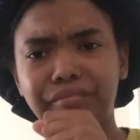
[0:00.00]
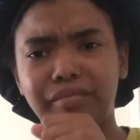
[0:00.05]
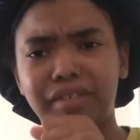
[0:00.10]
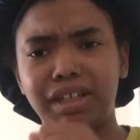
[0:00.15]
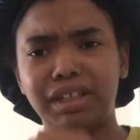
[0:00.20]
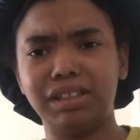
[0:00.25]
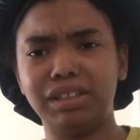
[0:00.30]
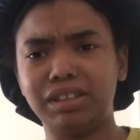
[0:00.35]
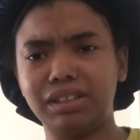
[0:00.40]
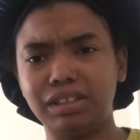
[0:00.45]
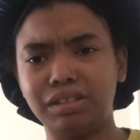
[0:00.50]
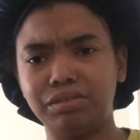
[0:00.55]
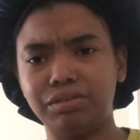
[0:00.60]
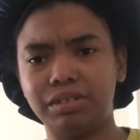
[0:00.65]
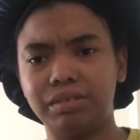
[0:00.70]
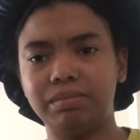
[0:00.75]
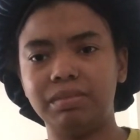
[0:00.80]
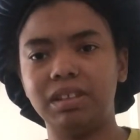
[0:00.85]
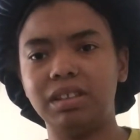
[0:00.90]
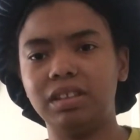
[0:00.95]

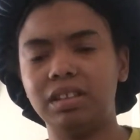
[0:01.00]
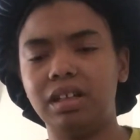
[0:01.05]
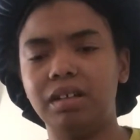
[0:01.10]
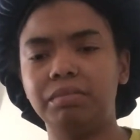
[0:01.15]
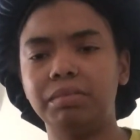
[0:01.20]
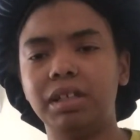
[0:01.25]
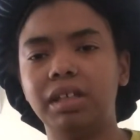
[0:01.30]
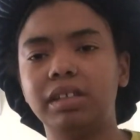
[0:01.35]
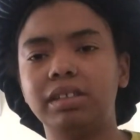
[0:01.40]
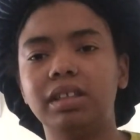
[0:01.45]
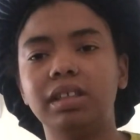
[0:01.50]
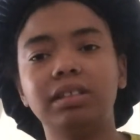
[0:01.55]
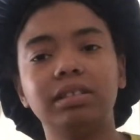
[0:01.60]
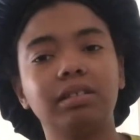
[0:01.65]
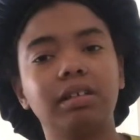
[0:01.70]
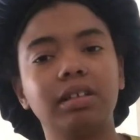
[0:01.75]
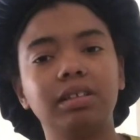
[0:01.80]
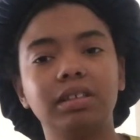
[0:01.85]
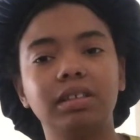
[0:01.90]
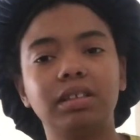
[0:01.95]
Excuse me. And I'm like, that's
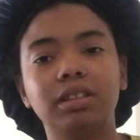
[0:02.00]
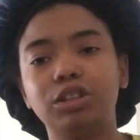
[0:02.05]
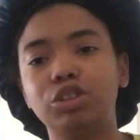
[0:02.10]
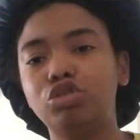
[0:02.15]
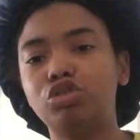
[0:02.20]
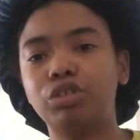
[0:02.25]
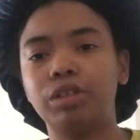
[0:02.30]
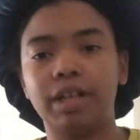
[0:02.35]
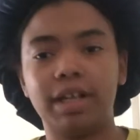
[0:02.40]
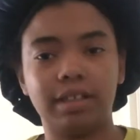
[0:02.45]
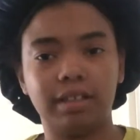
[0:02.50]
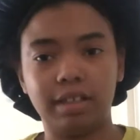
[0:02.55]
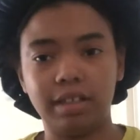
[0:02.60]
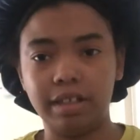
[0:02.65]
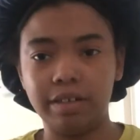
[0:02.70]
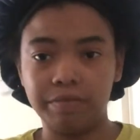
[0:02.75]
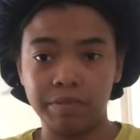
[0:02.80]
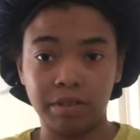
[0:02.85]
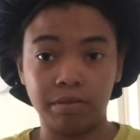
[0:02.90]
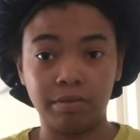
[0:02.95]
crazy, because you shouldn't have to
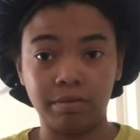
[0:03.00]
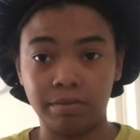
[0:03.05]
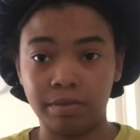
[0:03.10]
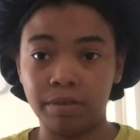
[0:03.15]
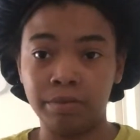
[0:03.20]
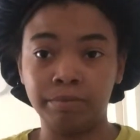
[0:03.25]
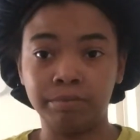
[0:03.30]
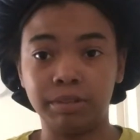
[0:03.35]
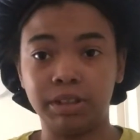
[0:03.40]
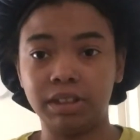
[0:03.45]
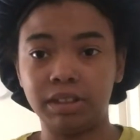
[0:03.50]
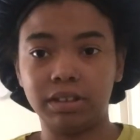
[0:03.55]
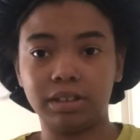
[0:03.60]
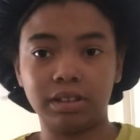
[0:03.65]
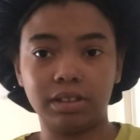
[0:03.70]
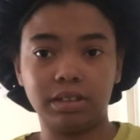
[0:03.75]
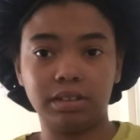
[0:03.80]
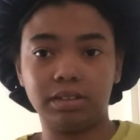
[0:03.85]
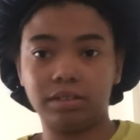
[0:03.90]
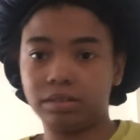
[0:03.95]
leave your own home just
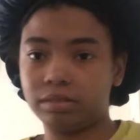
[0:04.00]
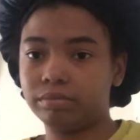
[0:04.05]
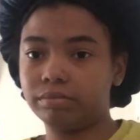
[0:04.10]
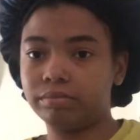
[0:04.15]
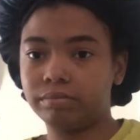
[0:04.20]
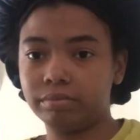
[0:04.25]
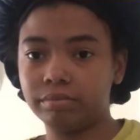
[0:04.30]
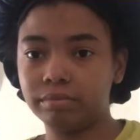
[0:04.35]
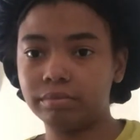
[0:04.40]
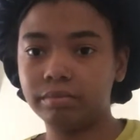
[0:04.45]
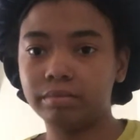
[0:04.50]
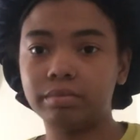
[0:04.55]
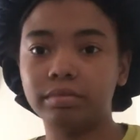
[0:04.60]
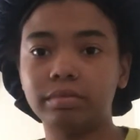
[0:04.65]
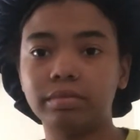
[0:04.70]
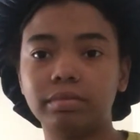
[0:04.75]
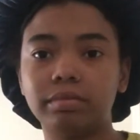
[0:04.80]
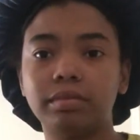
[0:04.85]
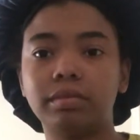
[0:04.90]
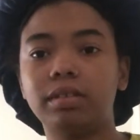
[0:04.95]
because,
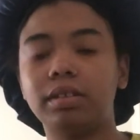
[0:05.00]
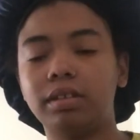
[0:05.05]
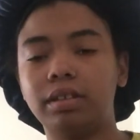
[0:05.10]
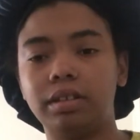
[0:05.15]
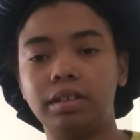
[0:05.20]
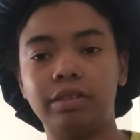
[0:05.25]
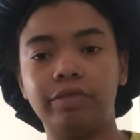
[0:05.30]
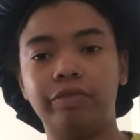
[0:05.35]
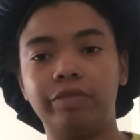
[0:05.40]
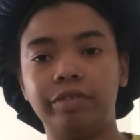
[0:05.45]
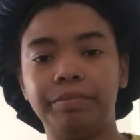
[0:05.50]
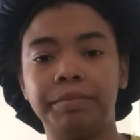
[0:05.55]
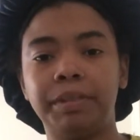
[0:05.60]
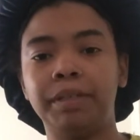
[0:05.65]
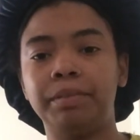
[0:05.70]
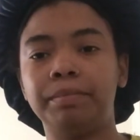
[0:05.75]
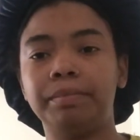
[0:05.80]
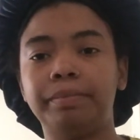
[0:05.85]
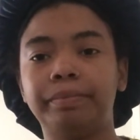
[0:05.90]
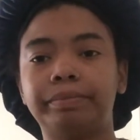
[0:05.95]
you feel me,
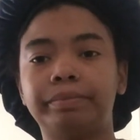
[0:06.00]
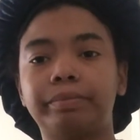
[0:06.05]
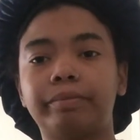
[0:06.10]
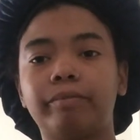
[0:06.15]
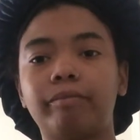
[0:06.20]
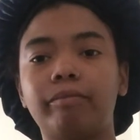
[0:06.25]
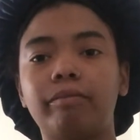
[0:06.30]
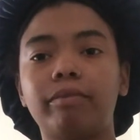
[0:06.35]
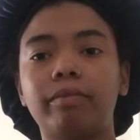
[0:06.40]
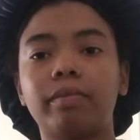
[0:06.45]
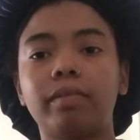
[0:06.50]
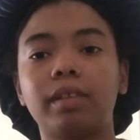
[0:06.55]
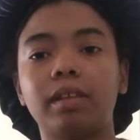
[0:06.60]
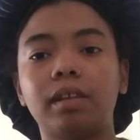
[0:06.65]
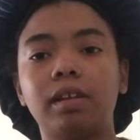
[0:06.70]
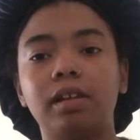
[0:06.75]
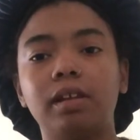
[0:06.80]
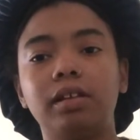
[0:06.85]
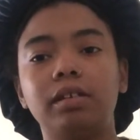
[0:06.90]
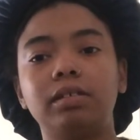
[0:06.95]

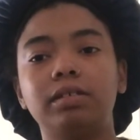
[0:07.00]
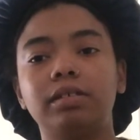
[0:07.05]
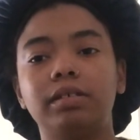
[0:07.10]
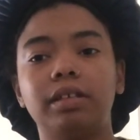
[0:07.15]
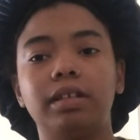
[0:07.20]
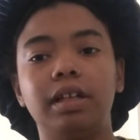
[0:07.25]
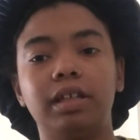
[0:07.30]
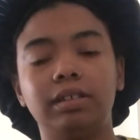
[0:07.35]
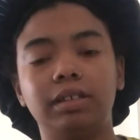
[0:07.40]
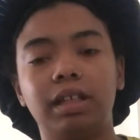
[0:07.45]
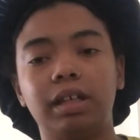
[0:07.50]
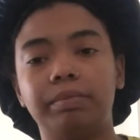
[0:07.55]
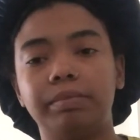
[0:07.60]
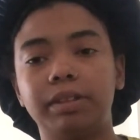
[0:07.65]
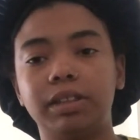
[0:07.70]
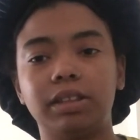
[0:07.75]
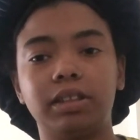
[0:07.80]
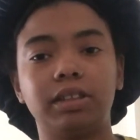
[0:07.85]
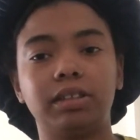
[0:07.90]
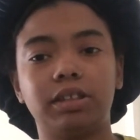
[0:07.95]
that type of
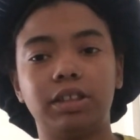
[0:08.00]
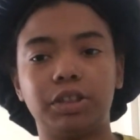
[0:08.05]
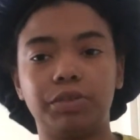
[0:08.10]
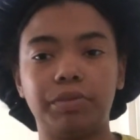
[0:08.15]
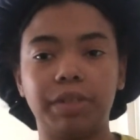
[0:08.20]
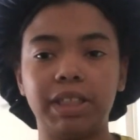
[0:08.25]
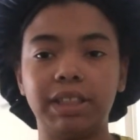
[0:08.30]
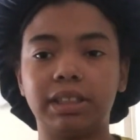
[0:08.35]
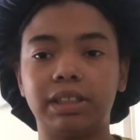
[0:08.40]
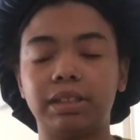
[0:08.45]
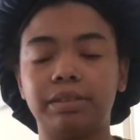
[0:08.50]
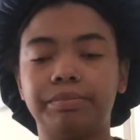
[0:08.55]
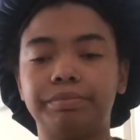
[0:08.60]
situation.